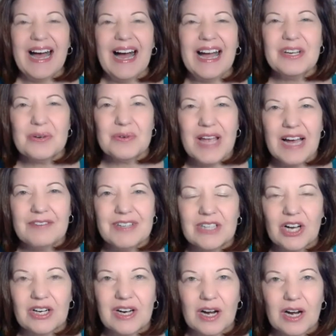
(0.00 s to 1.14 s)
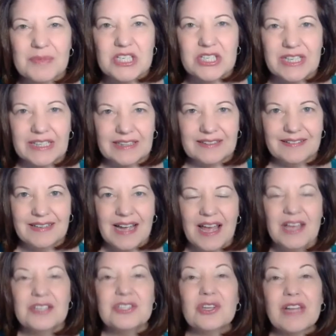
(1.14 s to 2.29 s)
I don't have a long arm machine,
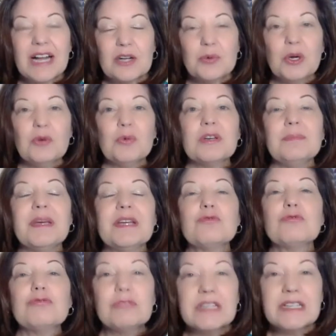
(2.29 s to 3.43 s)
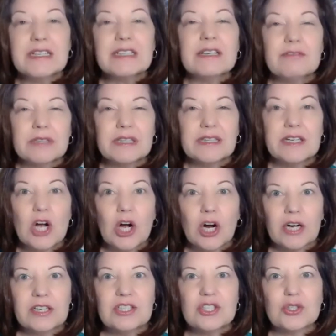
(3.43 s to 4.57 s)
so that quilt would have been really, really
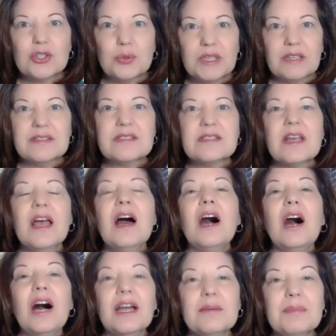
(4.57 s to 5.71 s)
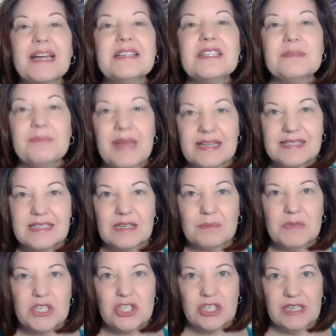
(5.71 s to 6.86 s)
hard to quilt on my domestic
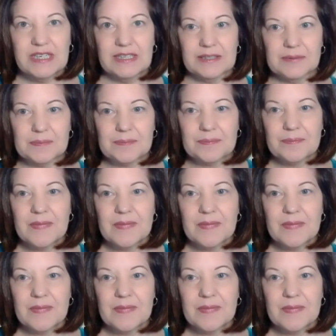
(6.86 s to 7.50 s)
machine.